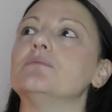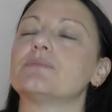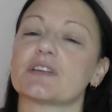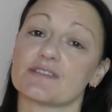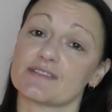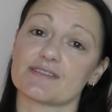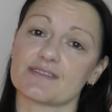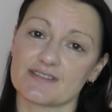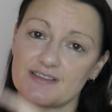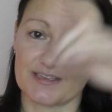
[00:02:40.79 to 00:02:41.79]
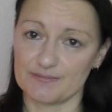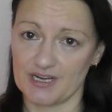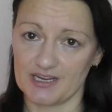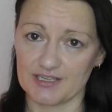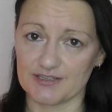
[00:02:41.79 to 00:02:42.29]
because in
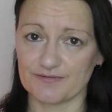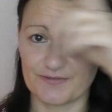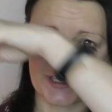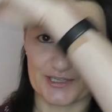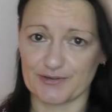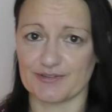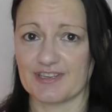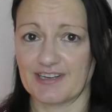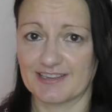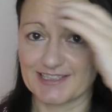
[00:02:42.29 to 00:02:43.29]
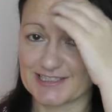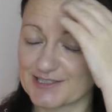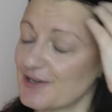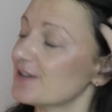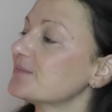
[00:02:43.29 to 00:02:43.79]
my video that I linked
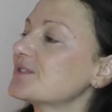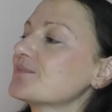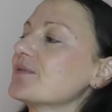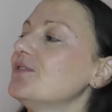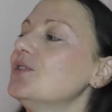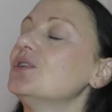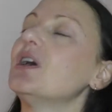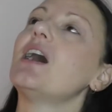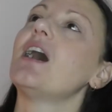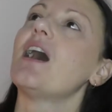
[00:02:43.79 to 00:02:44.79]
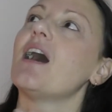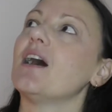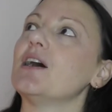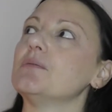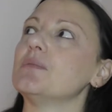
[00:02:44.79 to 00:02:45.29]
just before,
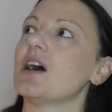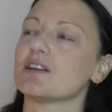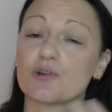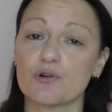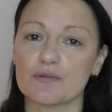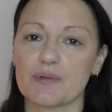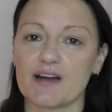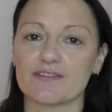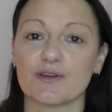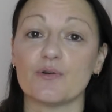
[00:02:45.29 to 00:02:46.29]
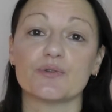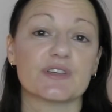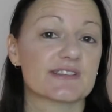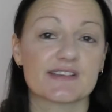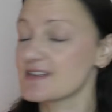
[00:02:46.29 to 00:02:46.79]
I talk about all
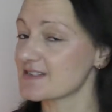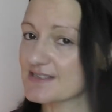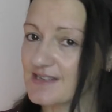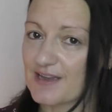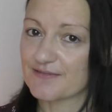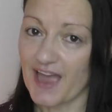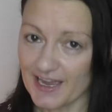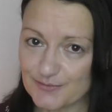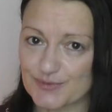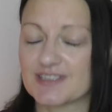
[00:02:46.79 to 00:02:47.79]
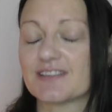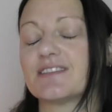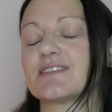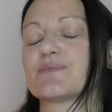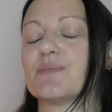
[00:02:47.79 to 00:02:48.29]
the successes I've had with the
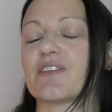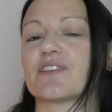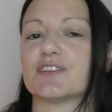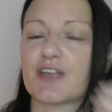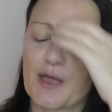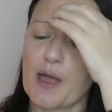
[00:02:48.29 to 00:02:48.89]
list method.